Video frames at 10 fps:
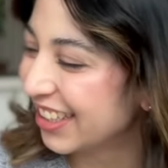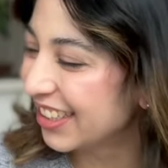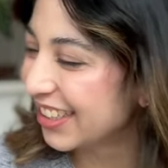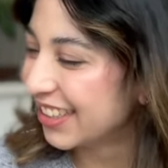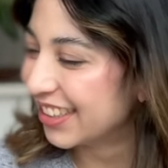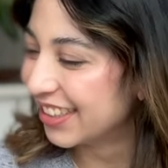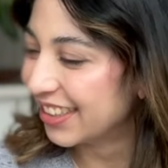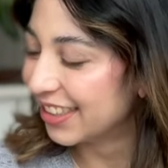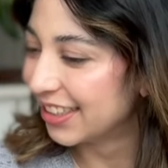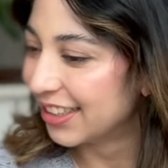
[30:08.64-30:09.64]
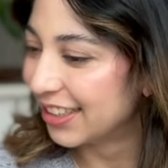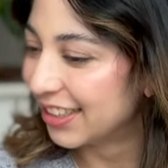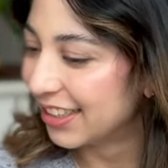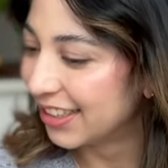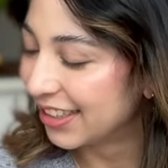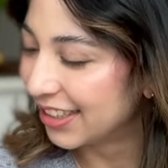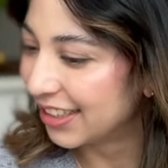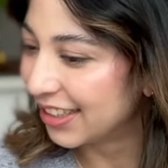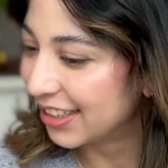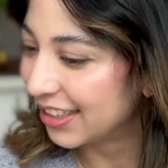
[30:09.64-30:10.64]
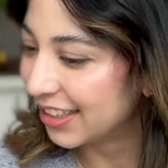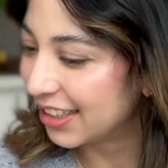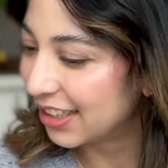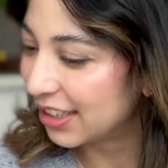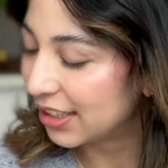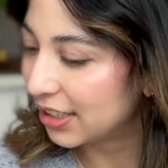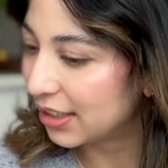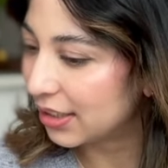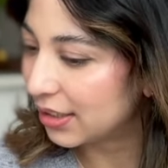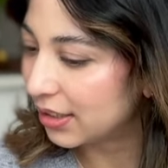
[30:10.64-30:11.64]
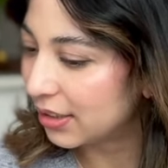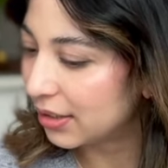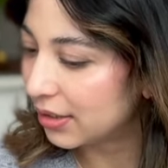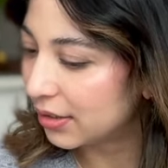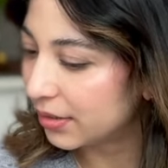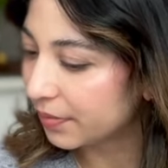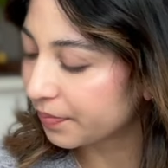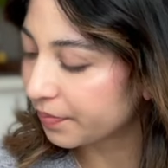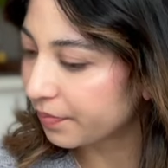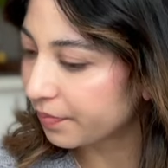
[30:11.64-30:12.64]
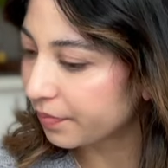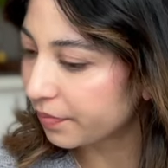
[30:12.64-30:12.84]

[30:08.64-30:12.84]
[no speech]